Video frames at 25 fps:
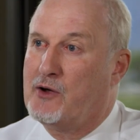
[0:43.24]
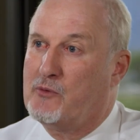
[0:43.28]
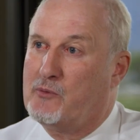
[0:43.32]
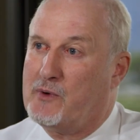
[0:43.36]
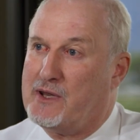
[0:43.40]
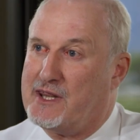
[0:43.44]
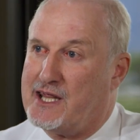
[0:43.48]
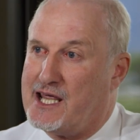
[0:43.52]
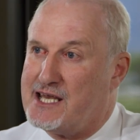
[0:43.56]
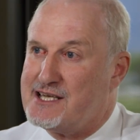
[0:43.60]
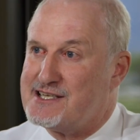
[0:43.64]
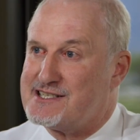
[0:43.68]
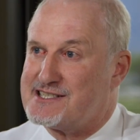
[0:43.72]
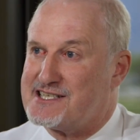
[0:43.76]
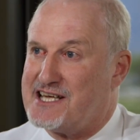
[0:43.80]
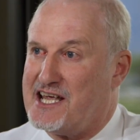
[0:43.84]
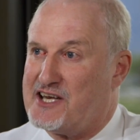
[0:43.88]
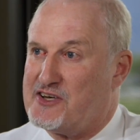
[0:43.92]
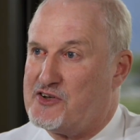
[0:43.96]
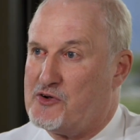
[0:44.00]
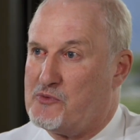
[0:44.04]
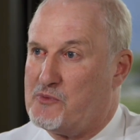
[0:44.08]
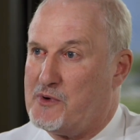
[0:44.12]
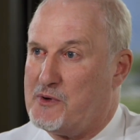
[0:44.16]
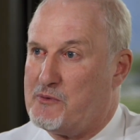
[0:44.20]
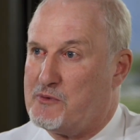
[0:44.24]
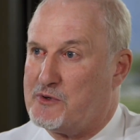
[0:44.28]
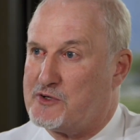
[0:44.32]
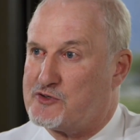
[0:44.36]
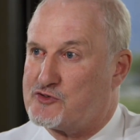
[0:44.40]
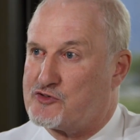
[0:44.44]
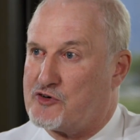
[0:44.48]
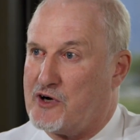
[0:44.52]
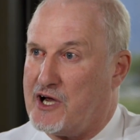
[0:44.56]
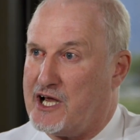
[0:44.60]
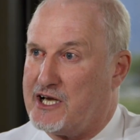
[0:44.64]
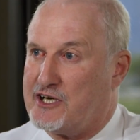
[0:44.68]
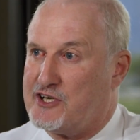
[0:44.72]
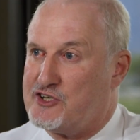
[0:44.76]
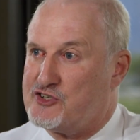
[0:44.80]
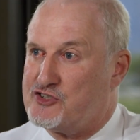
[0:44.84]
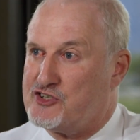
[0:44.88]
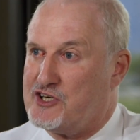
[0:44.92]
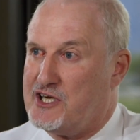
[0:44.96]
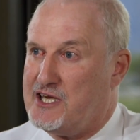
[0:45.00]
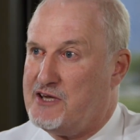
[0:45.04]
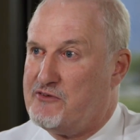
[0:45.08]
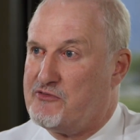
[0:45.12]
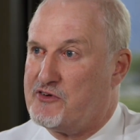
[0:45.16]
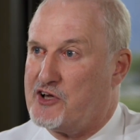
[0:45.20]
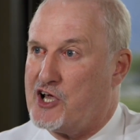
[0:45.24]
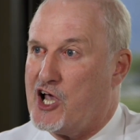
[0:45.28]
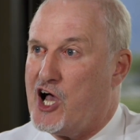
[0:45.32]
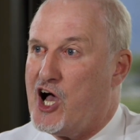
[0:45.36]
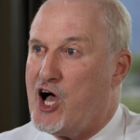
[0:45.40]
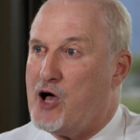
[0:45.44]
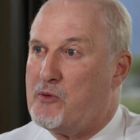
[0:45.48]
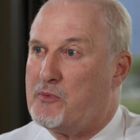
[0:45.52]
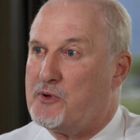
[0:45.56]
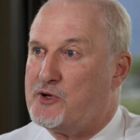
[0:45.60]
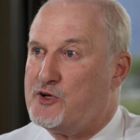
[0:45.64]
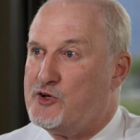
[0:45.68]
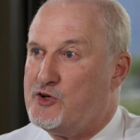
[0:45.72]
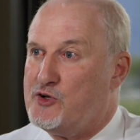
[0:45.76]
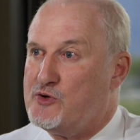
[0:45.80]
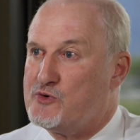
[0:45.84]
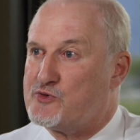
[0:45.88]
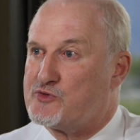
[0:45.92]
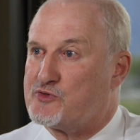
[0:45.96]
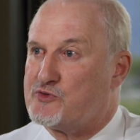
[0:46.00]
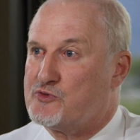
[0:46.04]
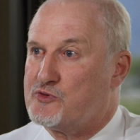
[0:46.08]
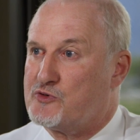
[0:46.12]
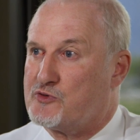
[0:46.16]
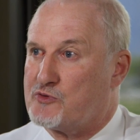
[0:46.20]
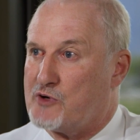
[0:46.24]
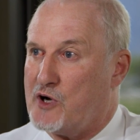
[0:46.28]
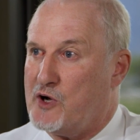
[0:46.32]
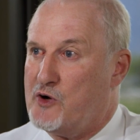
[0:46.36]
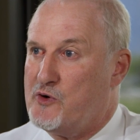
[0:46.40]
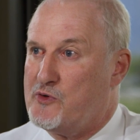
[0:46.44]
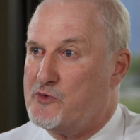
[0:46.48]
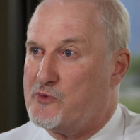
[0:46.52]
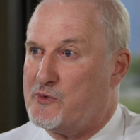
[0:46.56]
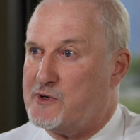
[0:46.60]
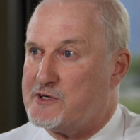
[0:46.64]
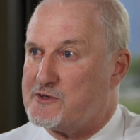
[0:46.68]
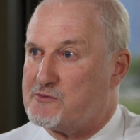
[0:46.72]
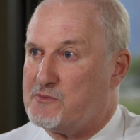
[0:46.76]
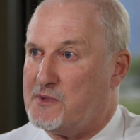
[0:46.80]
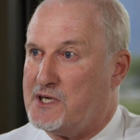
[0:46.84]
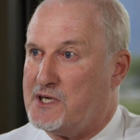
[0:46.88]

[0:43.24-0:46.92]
We then said that we would try and achieve carbon neutral growth, which